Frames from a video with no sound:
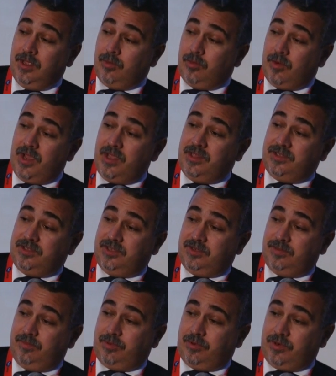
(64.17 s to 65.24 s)
Why this is
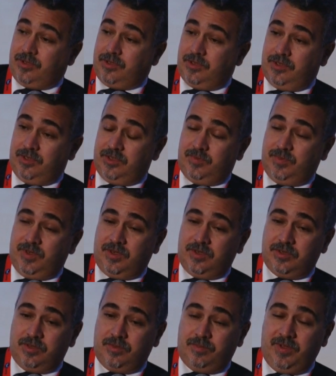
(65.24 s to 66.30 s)
important is
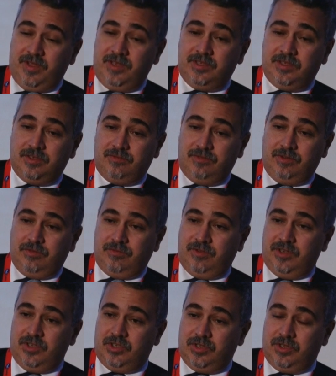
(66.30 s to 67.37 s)
because the pace of
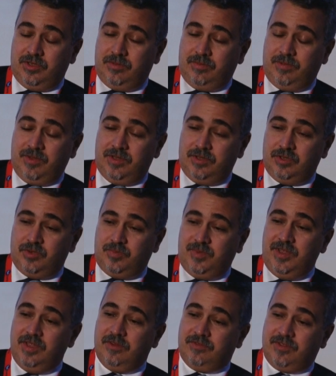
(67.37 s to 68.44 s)
innovation and the
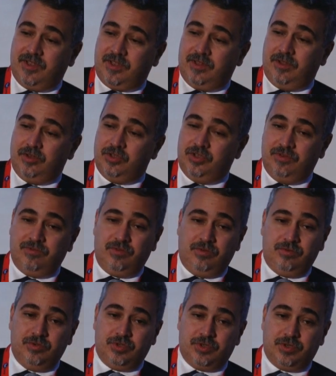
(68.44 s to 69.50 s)
speed of technology
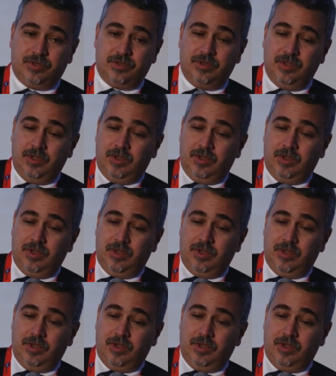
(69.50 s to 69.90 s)
evolution